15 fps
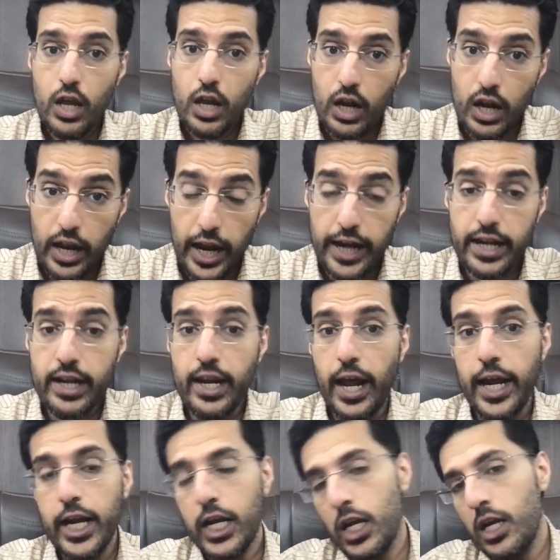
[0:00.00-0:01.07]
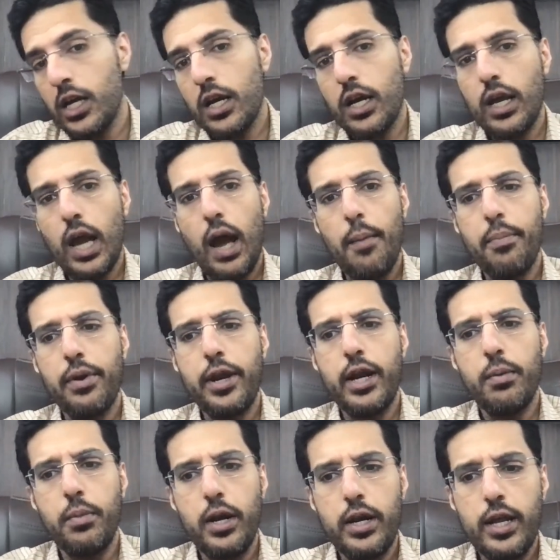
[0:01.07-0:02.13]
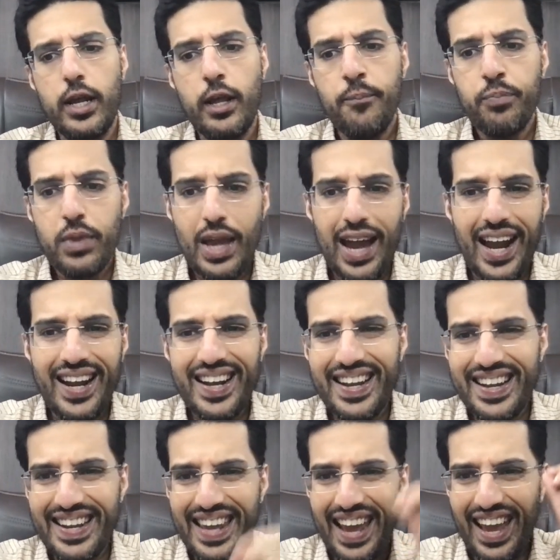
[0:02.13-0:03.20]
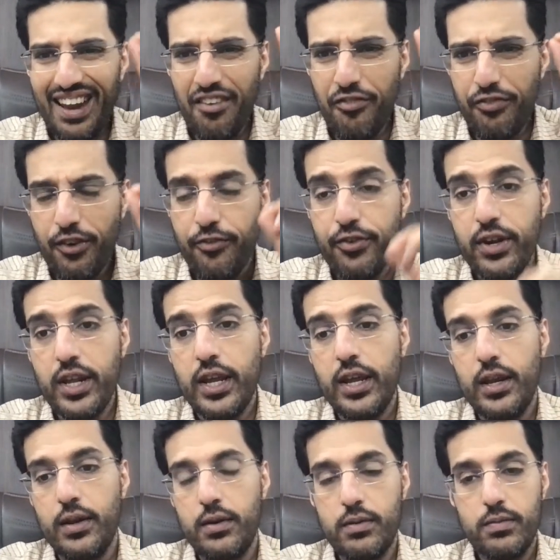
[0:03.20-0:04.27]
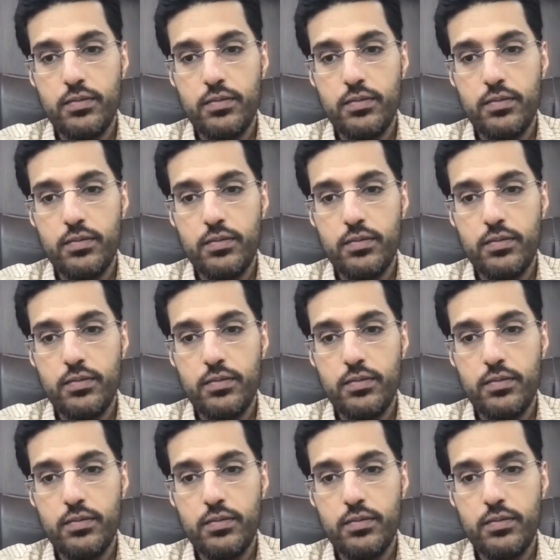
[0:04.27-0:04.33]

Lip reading: late night cabinet meeting, and 10:15